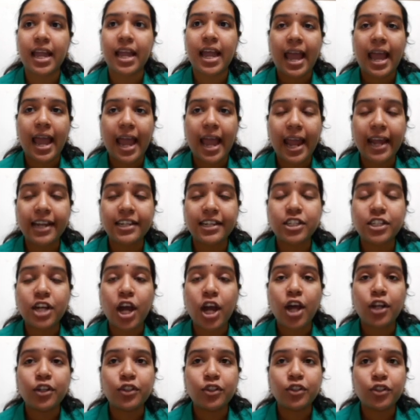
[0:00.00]
And
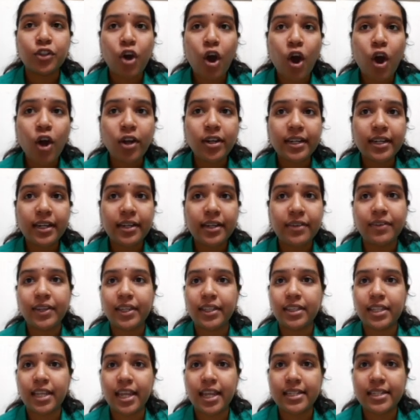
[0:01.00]

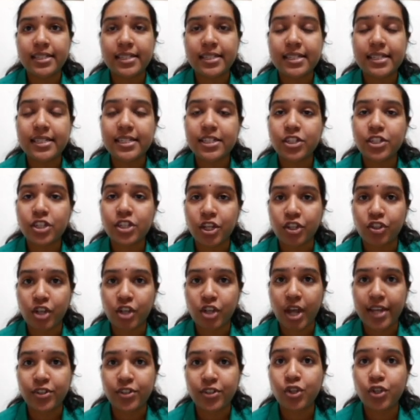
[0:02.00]
non-living things such
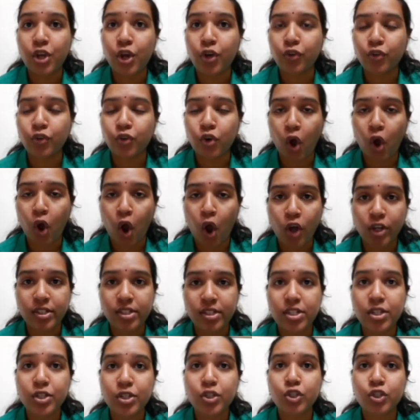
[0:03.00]
as
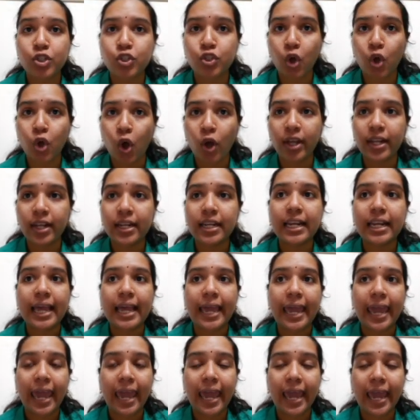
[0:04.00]
rocks, soil,
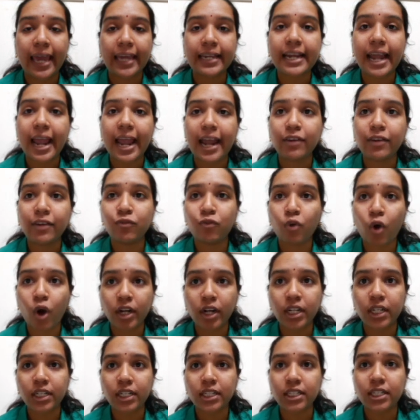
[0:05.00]
air and
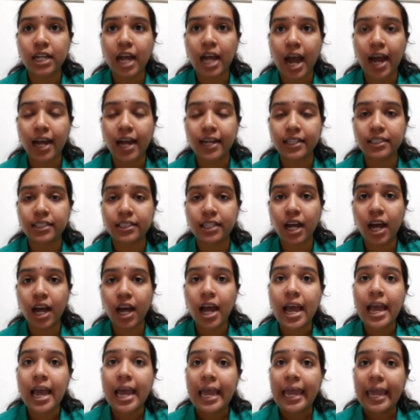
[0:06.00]
water are the
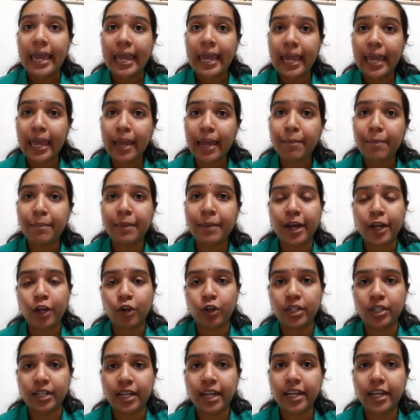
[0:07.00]

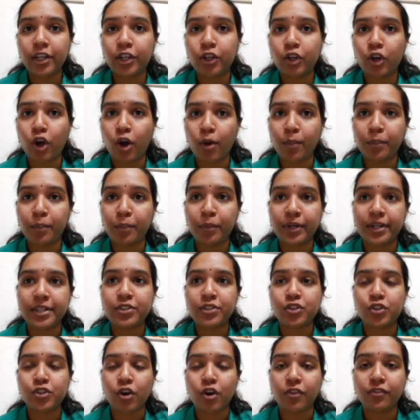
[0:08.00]
abiotic
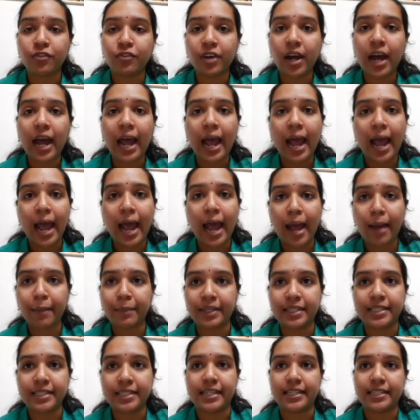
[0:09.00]
components of a
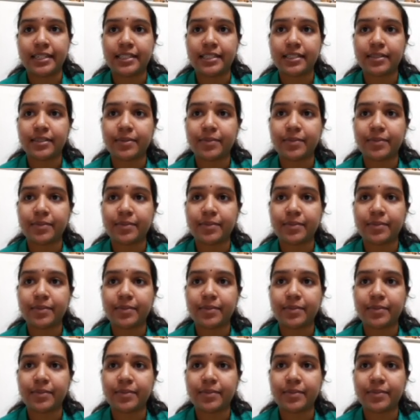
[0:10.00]
habitat.